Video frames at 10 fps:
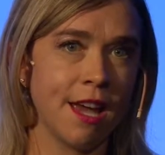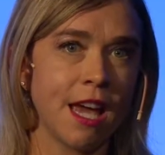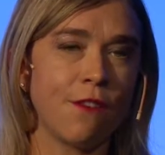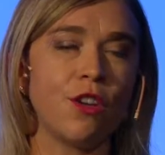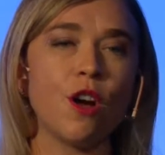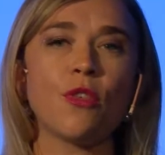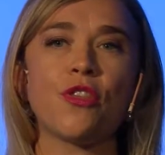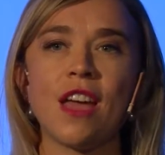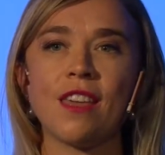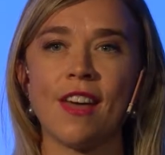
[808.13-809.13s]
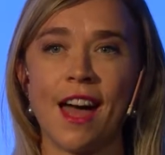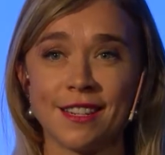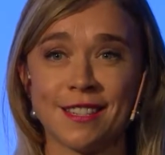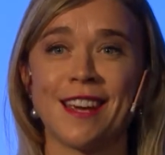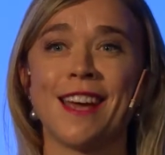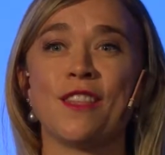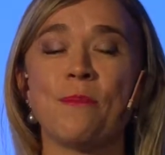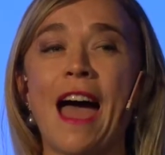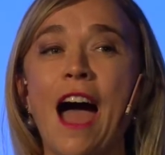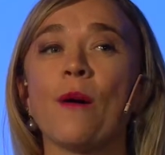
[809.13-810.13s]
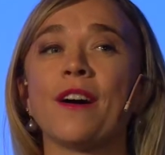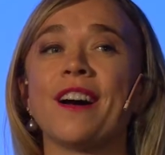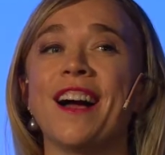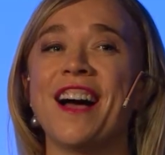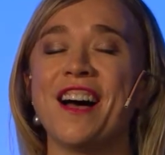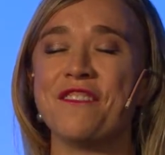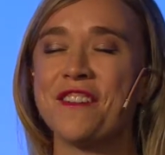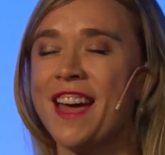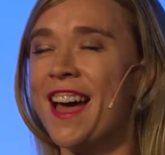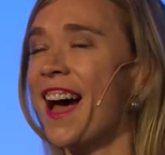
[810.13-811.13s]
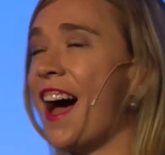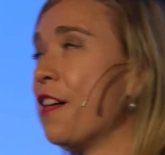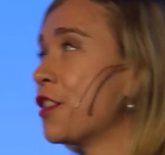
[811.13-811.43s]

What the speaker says: If you don't think that the power of the